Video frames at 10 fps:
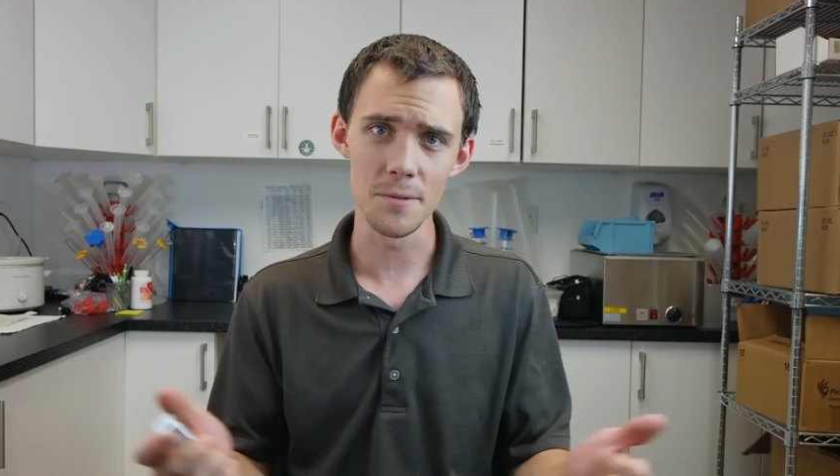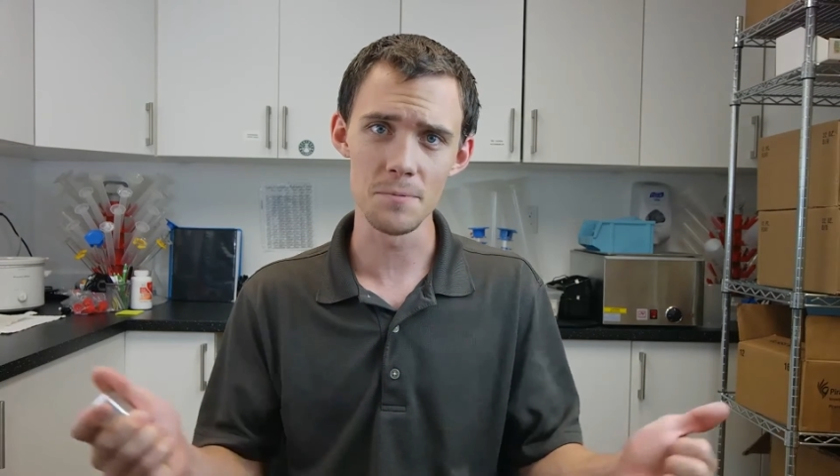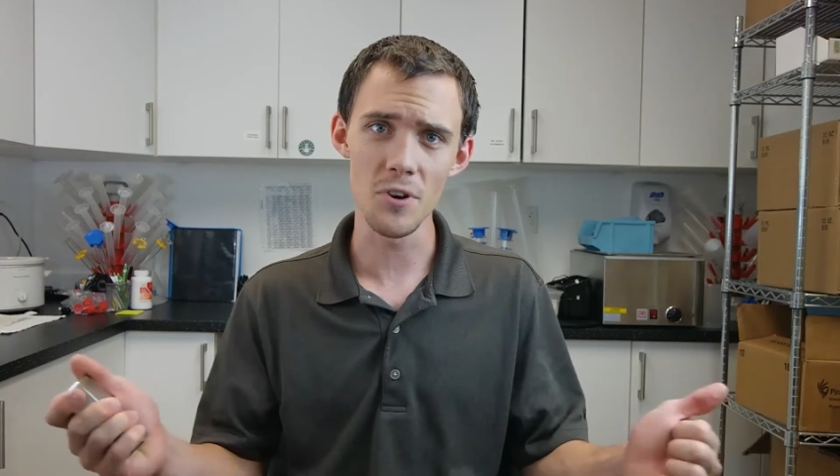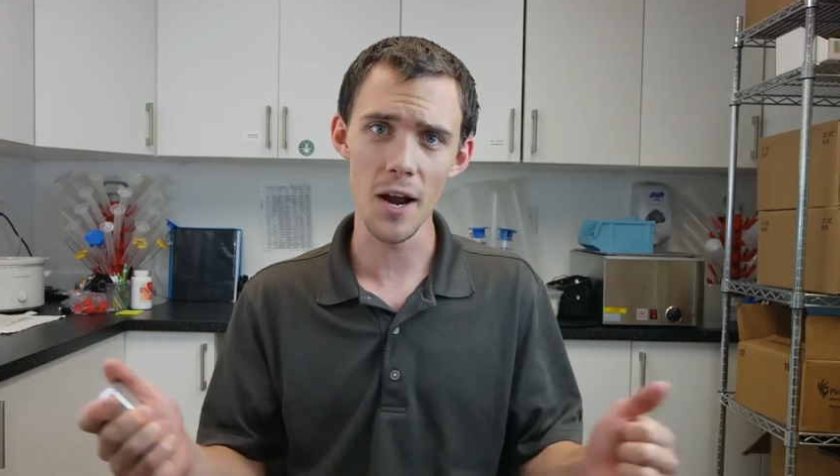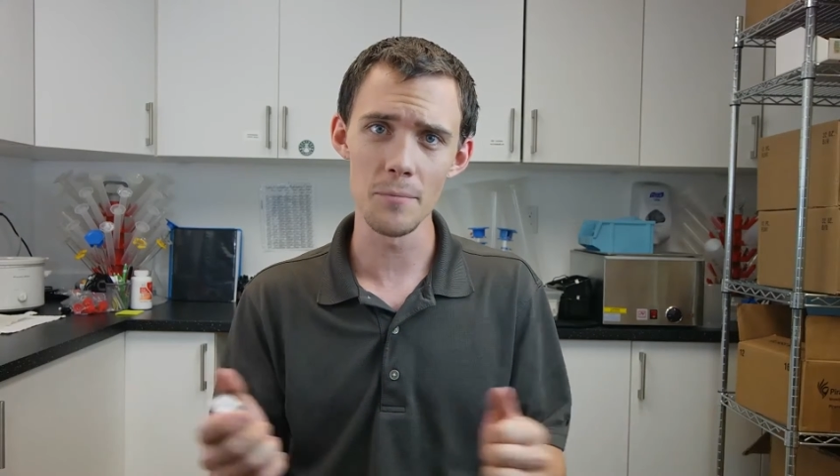
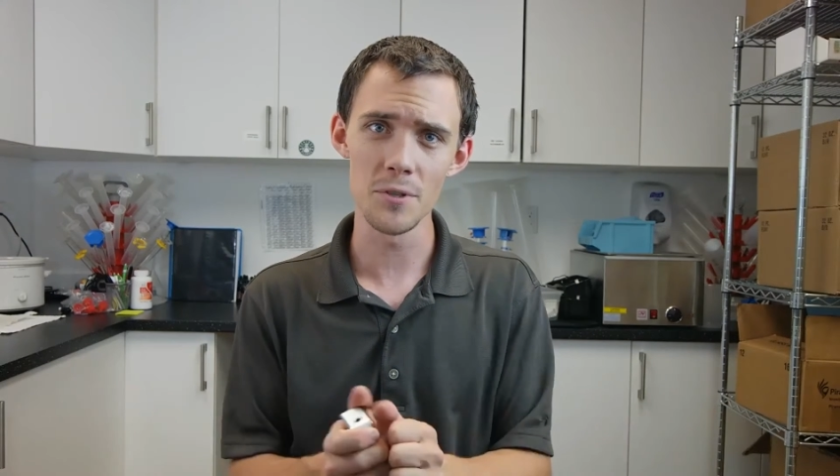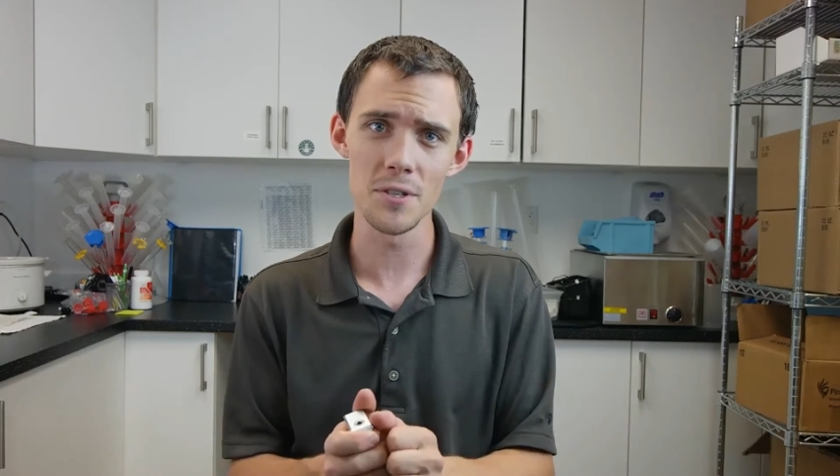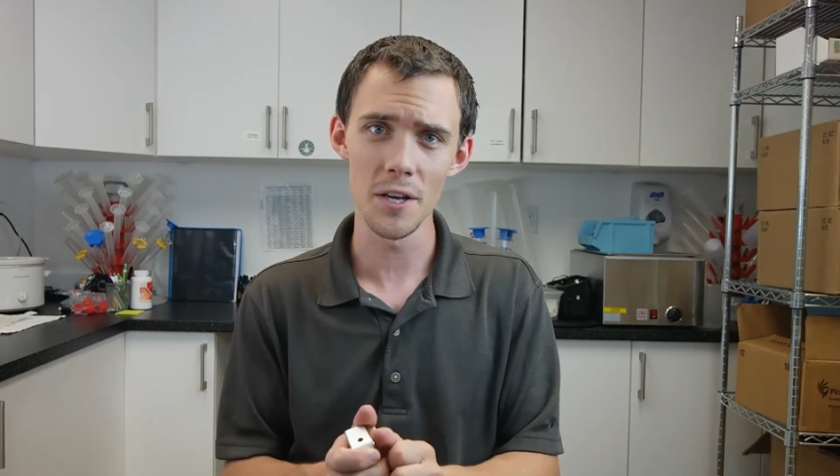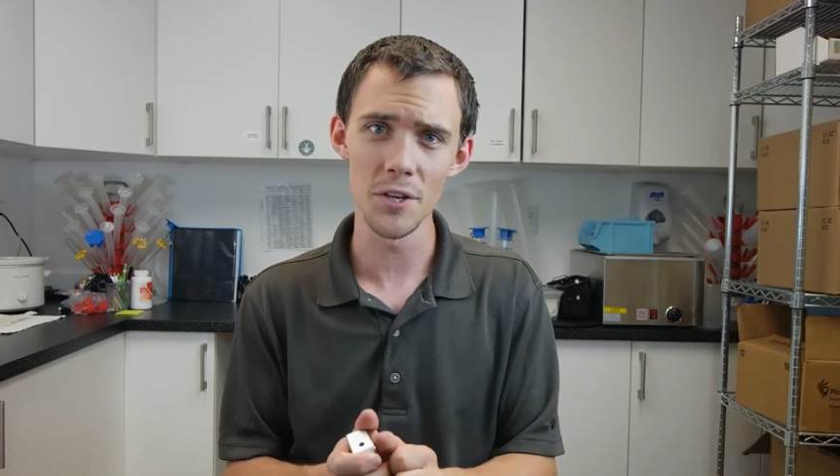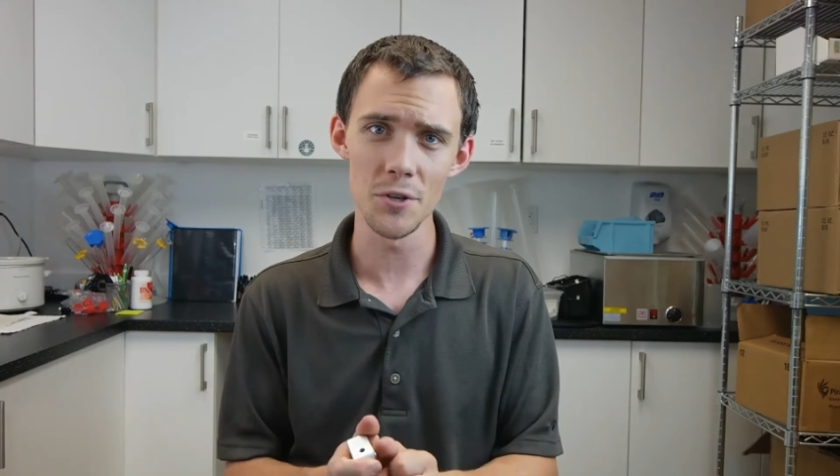subscribe to us
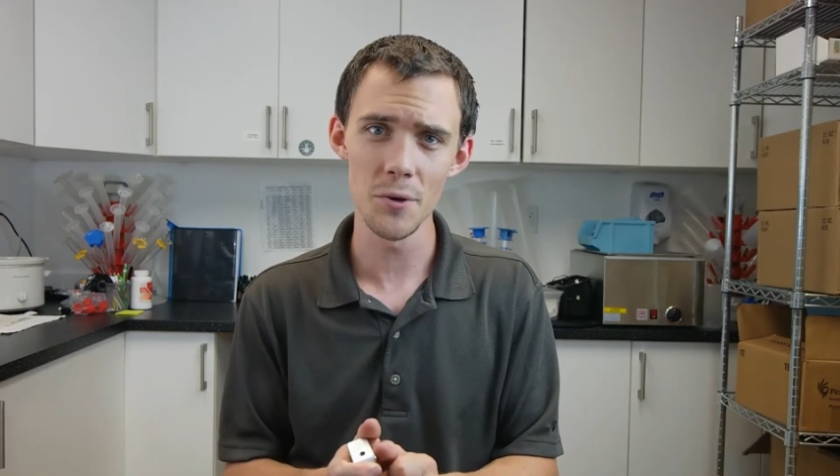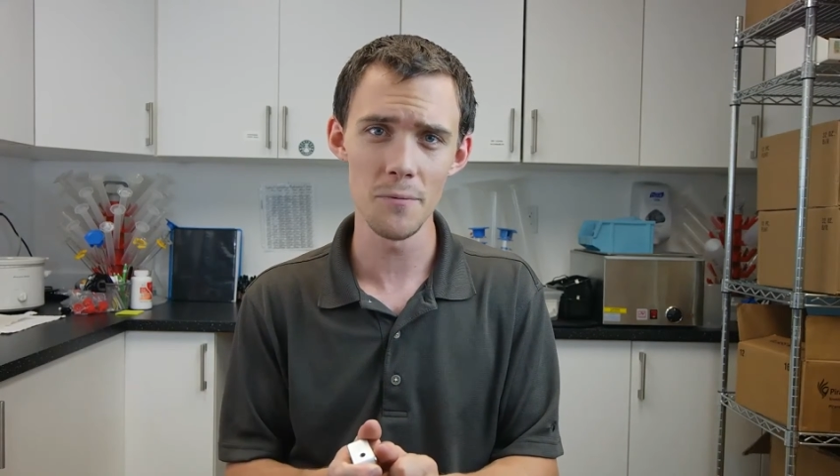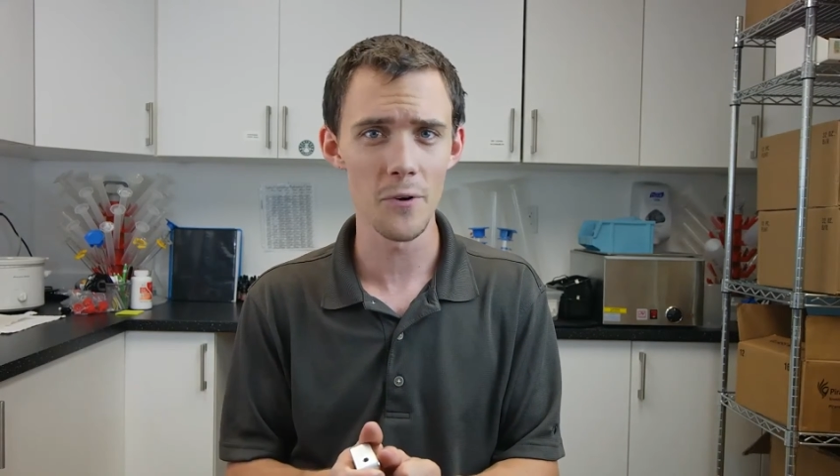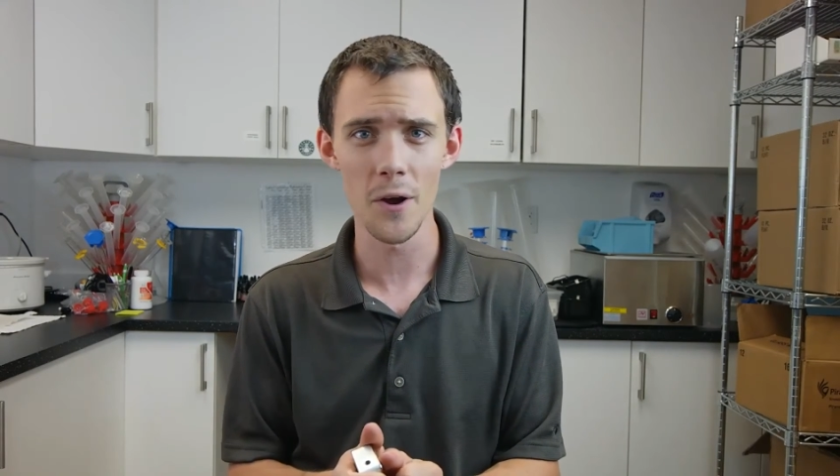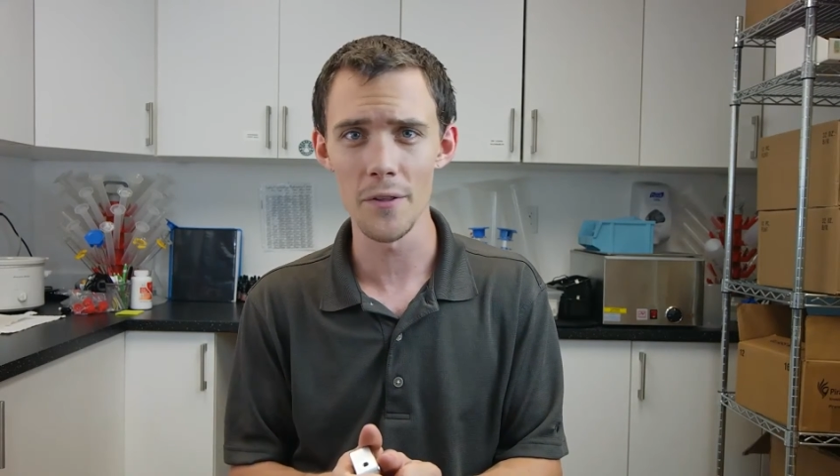on
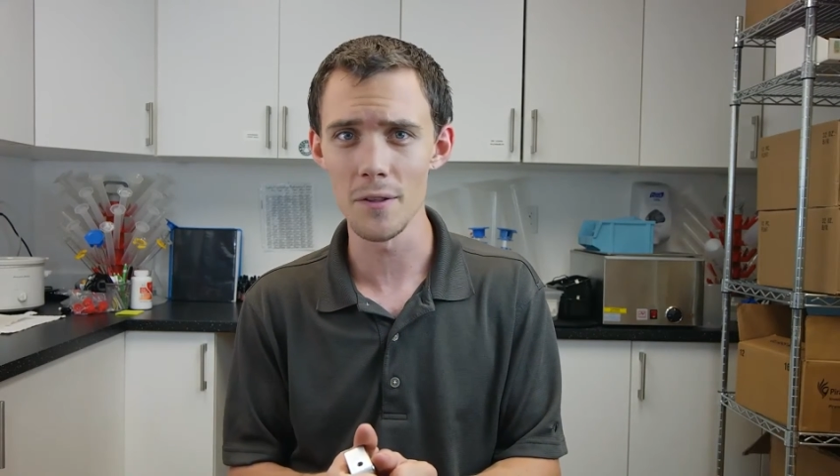YouTube for all